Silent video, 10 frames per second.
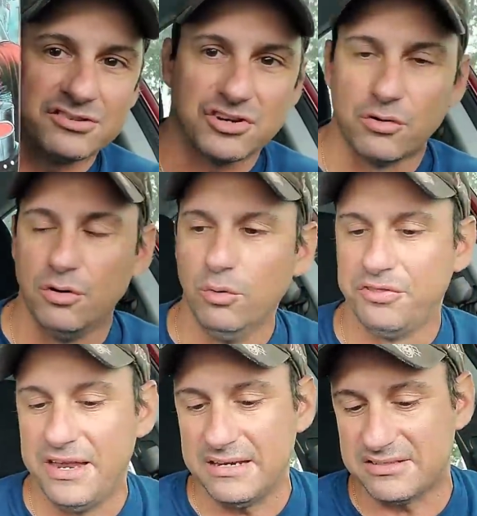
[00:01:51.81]
So cool
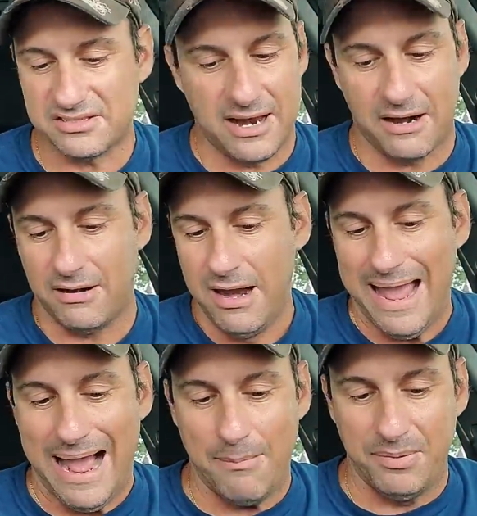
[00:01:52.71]
things there
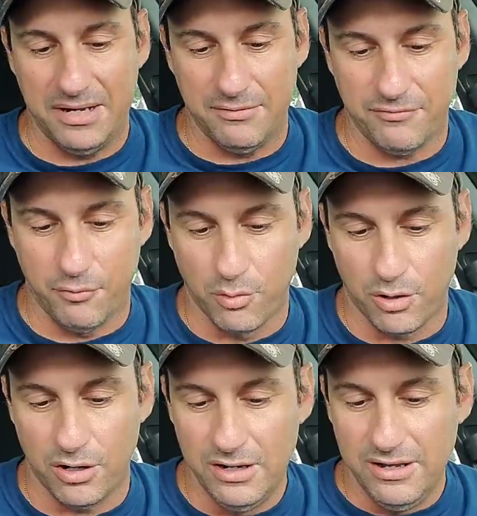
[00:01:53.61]
happening for